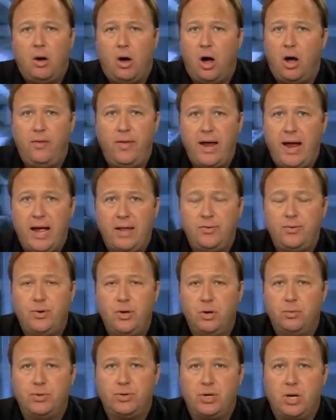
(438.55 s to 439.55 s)
all they had to
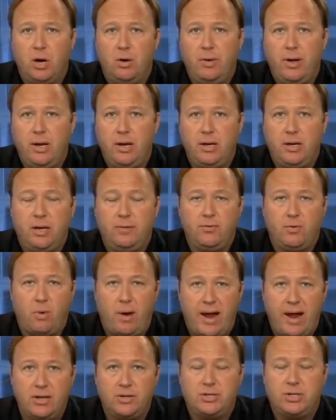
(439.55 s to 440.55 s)
do was go in and give
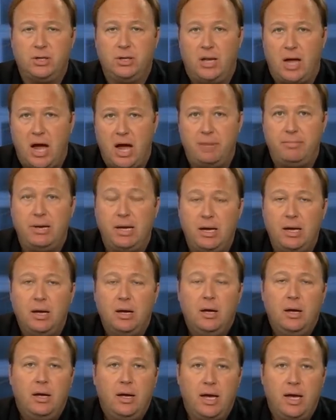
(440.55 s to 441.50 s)
grants and lobby